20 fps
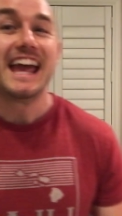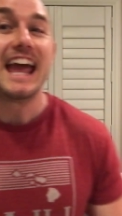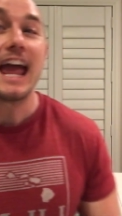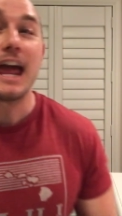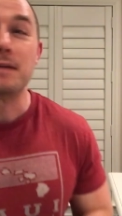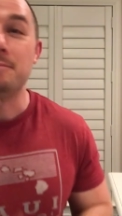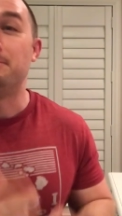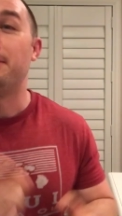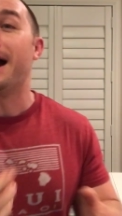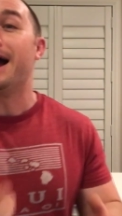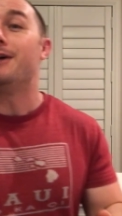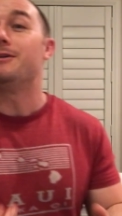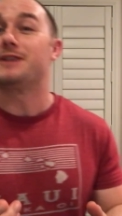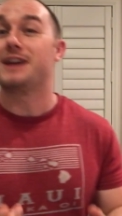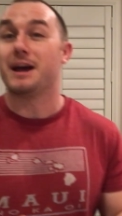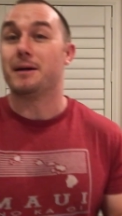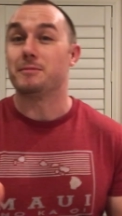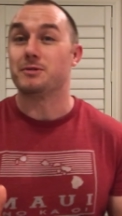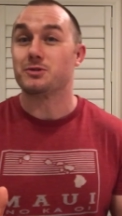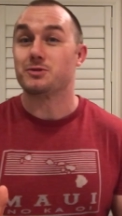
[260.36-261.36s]
And
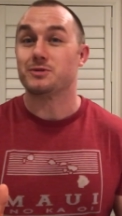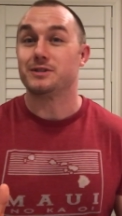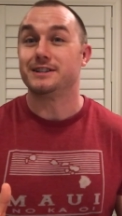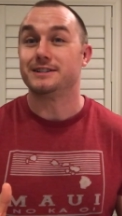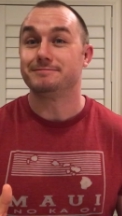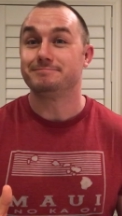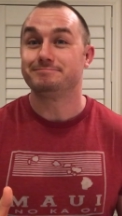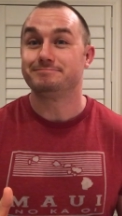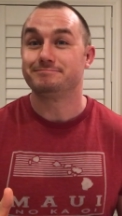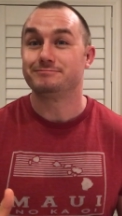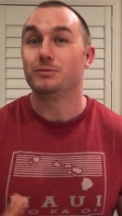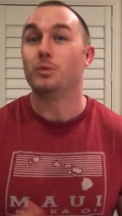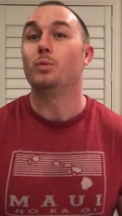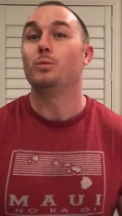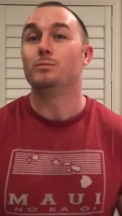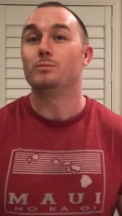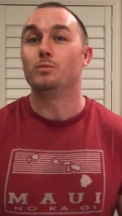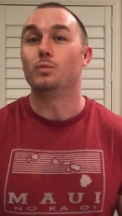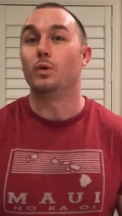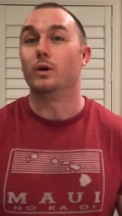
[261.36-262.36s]
biochemistry
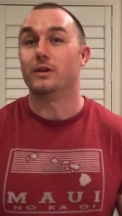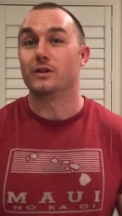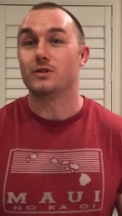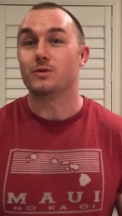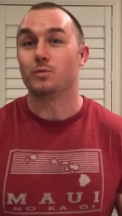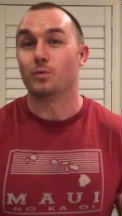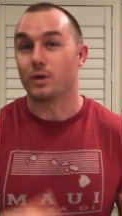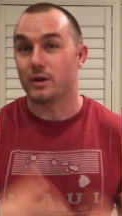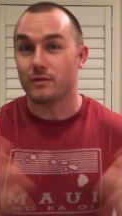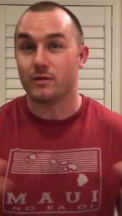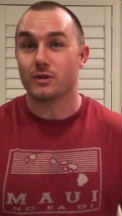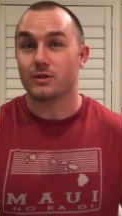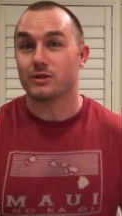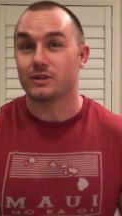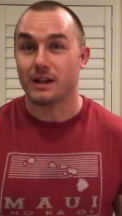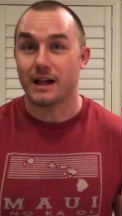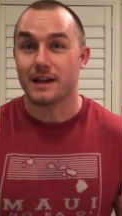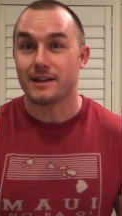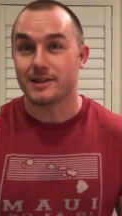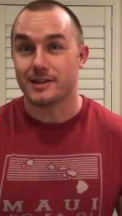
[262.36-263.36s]
was one of those
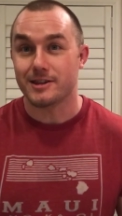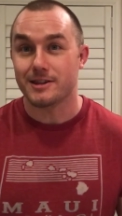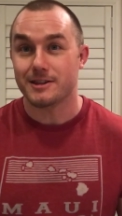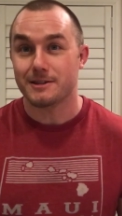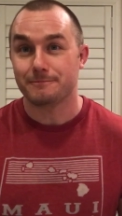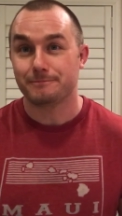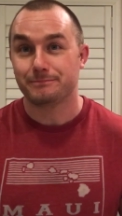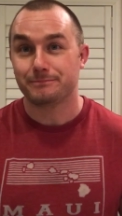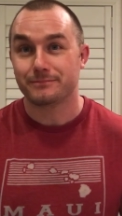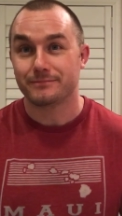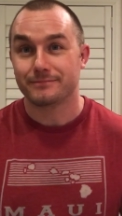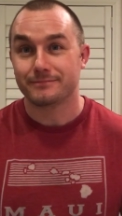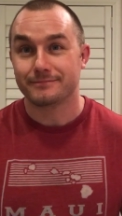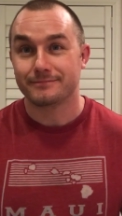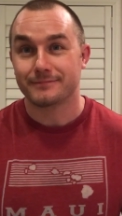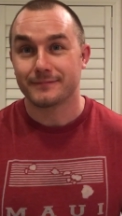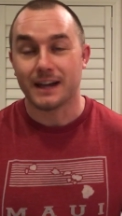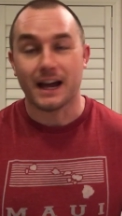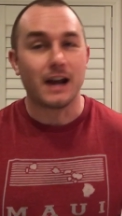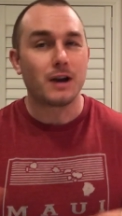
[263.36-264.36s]
classes.
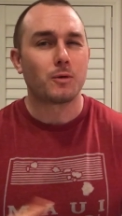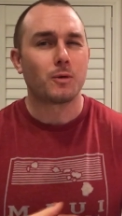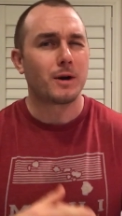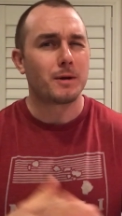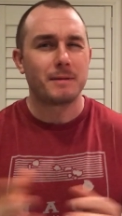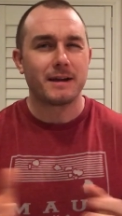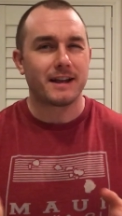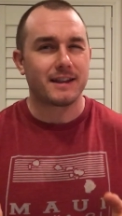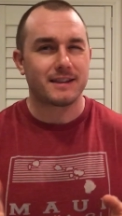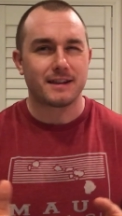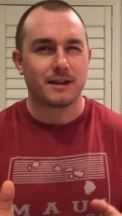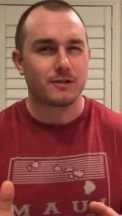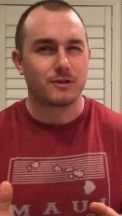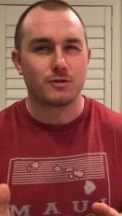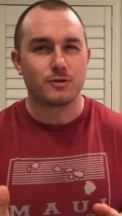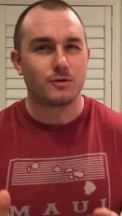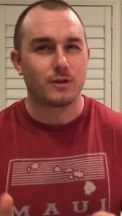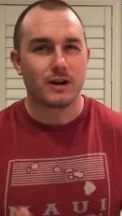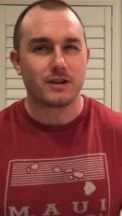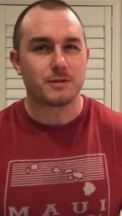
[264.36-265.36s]
I don't want to make it sound
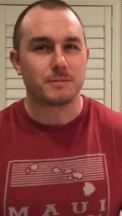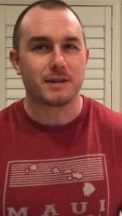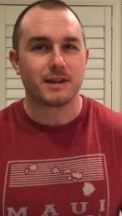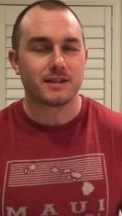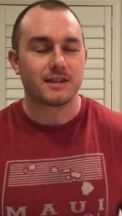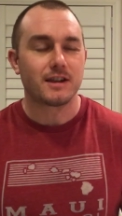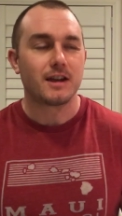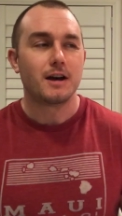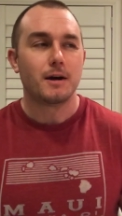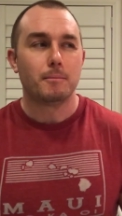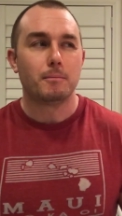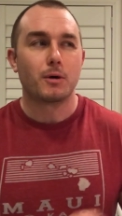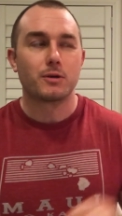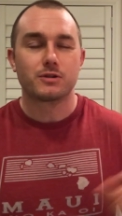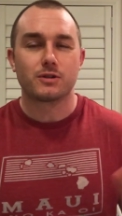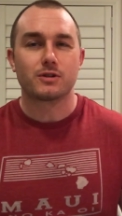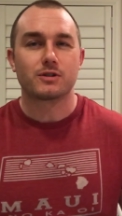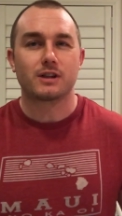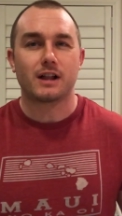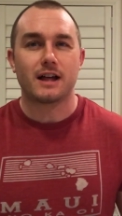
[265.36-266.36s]
too crazy because most of
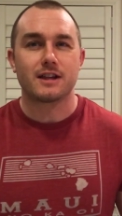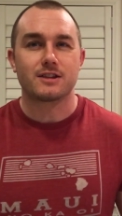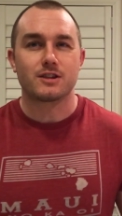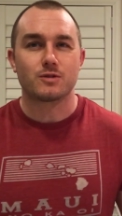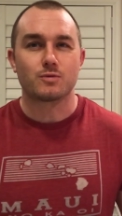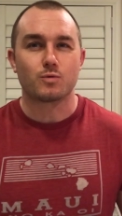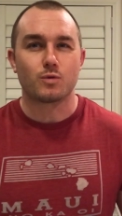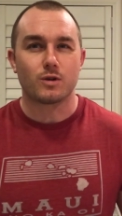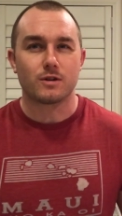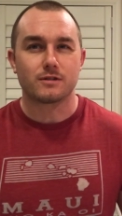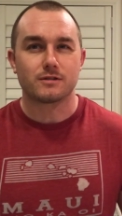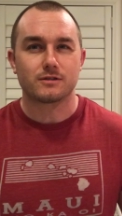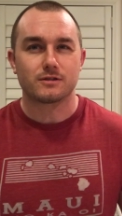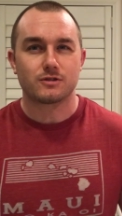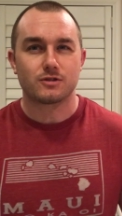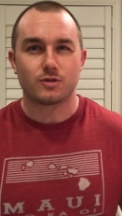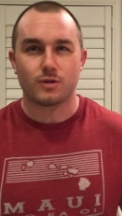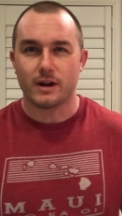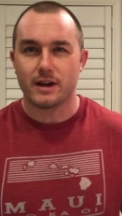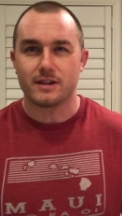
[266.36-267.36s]
those classes weren't
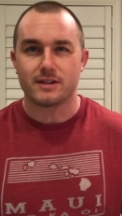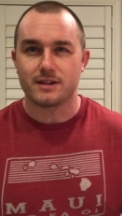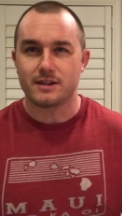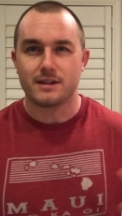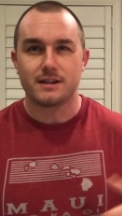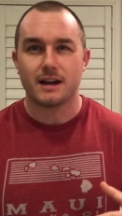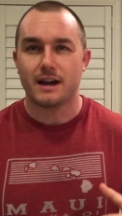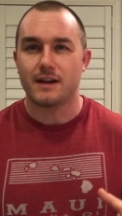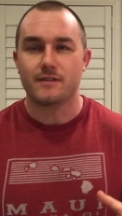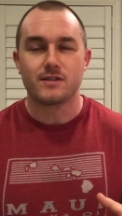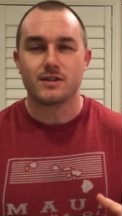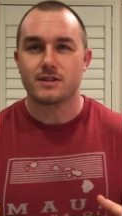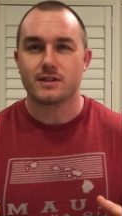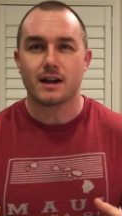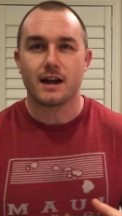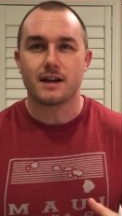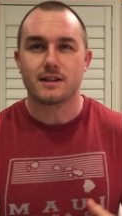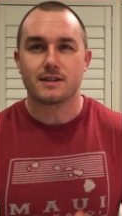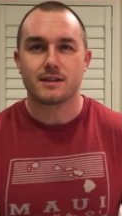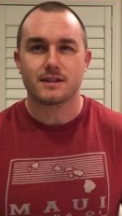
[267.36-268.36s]
crazy heavy
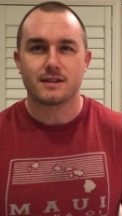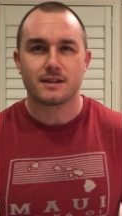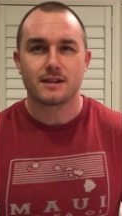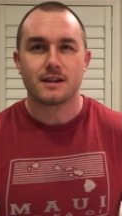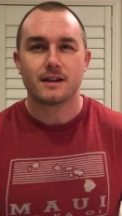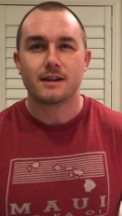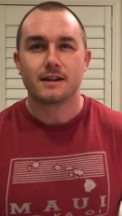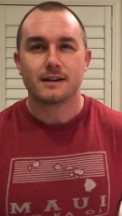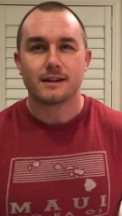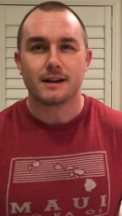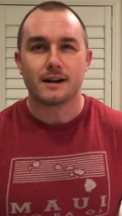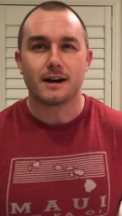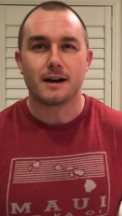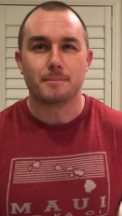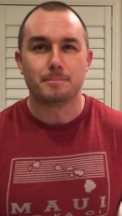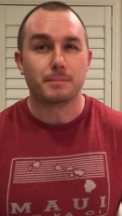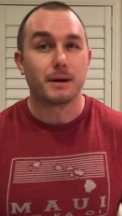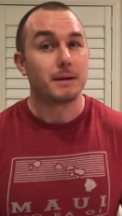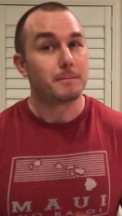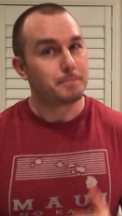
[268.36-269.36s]
sciences, uh,
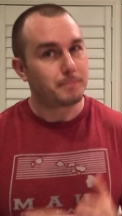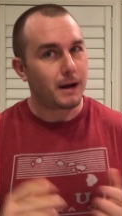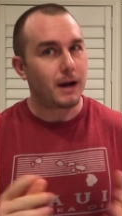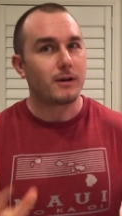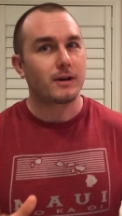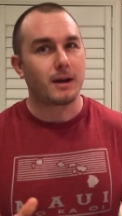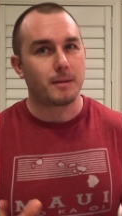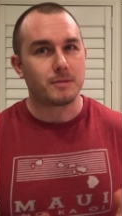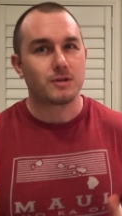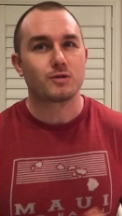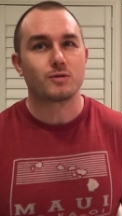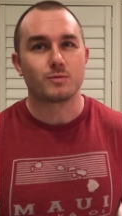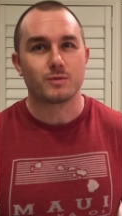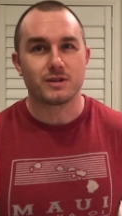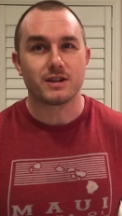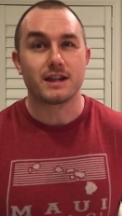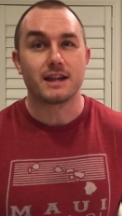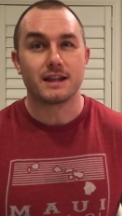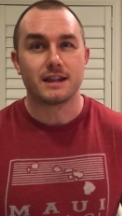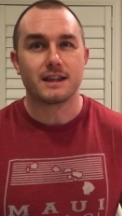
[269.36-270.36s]
but biochemistry was
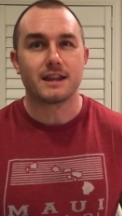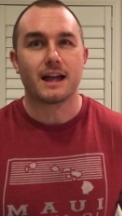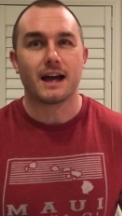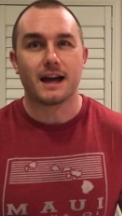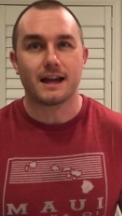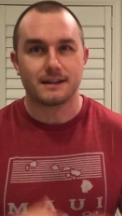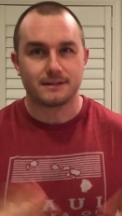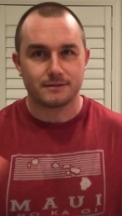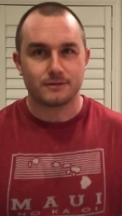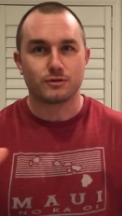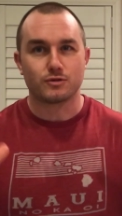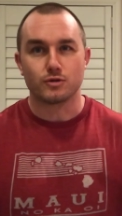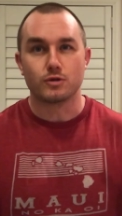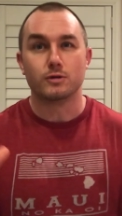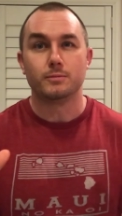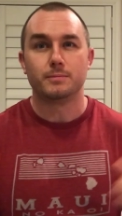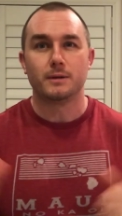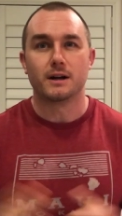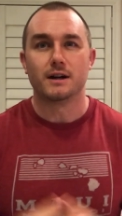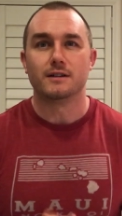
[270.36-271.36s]
in that
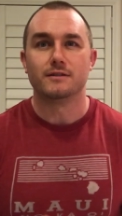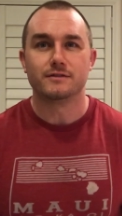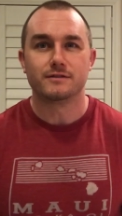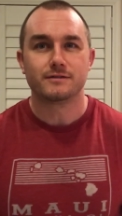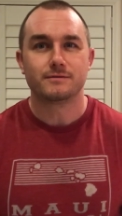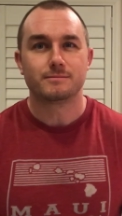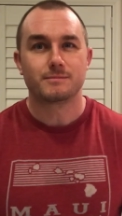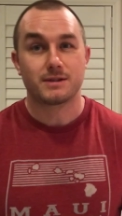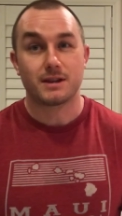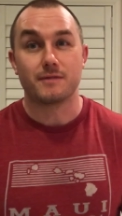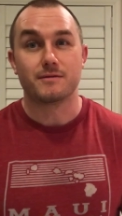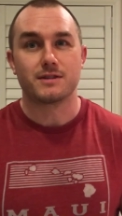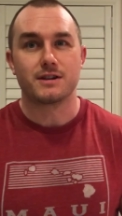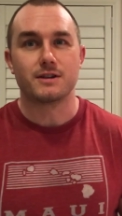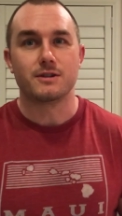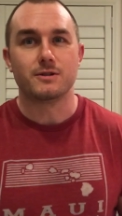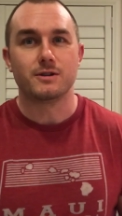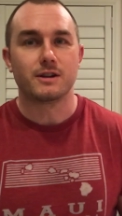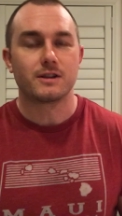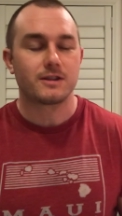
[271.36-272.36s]
group of seventeen
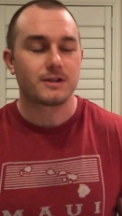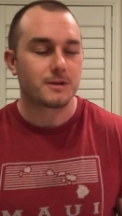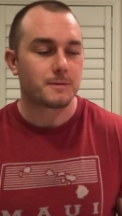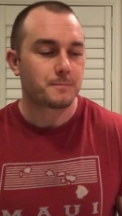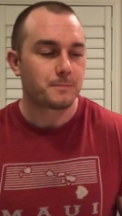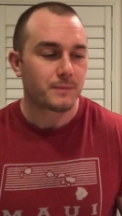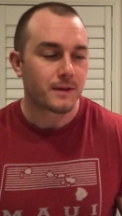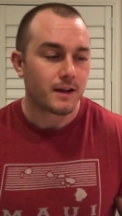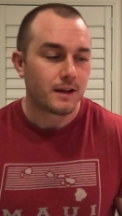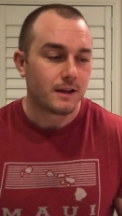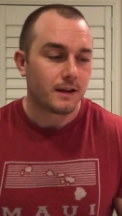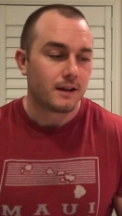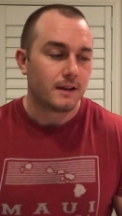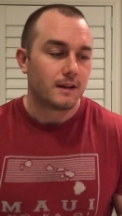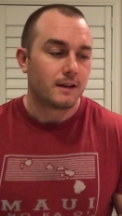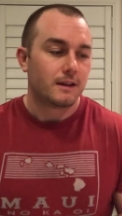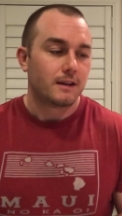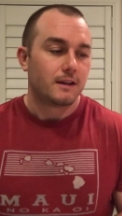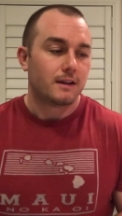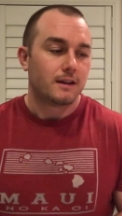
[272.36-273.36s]
units.
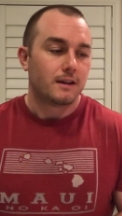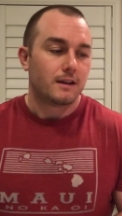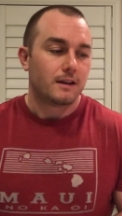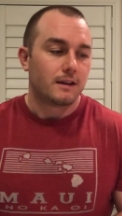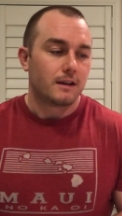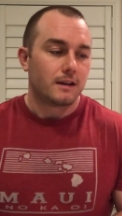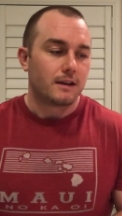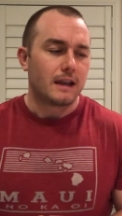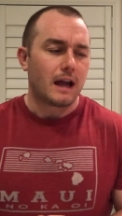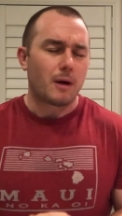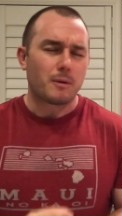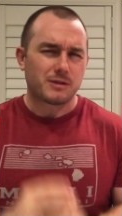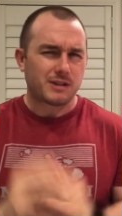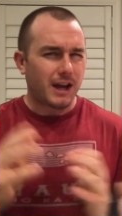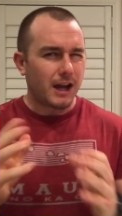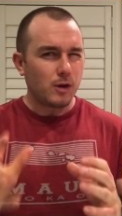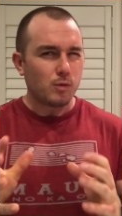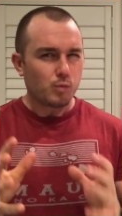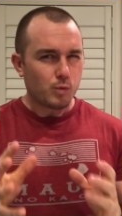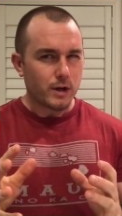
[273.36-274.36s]
Now it was
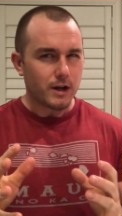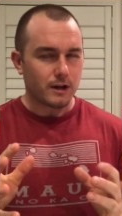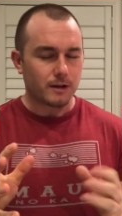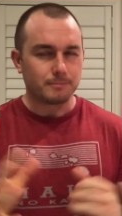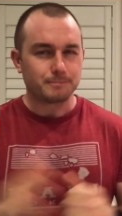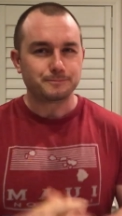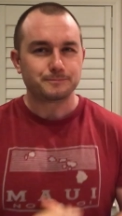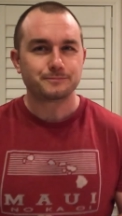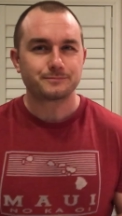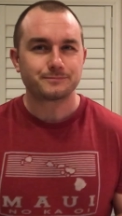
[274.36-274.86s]
kind of weird.